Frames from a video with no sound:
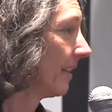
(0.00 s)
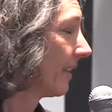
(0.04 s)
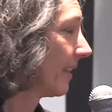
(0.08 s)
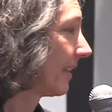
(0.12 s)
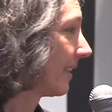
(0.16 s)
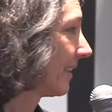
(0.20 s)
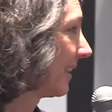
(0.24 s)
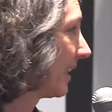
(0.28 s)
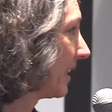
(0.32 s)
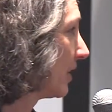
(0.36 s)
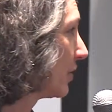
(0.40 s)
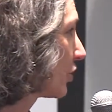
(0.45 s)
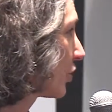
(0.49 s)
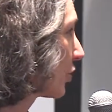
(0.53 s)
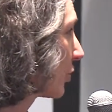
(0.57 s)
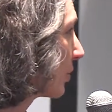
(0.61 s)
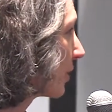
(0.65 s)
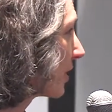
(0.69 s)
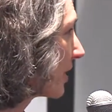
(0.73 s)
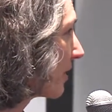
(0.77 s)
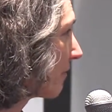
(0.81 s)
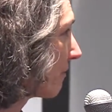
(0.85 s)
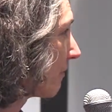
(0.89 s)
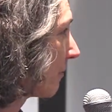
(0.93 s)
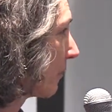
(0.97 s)
And at age
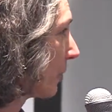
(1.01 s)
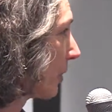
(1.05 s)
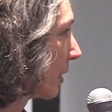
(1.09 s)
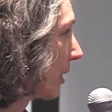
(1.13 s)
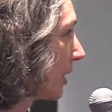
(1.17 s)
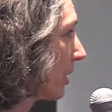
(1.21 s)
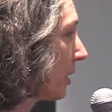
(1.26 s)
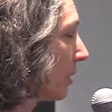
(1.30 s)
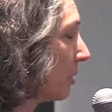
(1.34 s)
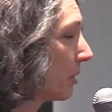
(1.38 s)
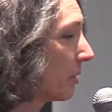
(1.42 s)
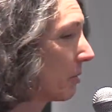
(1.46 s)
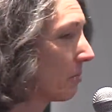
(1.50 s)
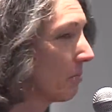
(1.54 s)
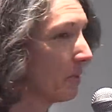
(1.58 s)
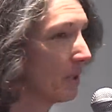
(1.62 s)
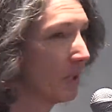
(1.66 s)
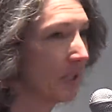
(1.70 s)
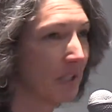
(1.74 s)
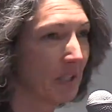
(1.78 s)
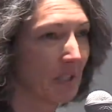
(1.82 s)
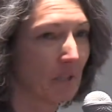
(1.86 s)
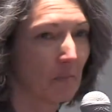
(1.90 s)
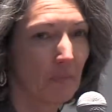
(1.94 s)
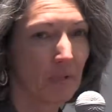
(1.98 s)
24, you can be
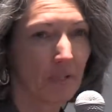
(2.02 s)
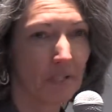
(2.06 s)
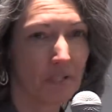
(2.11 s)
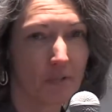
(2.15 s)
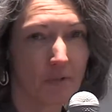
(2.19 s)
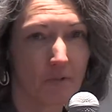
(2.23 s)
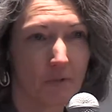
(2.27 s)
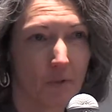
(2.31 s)
in command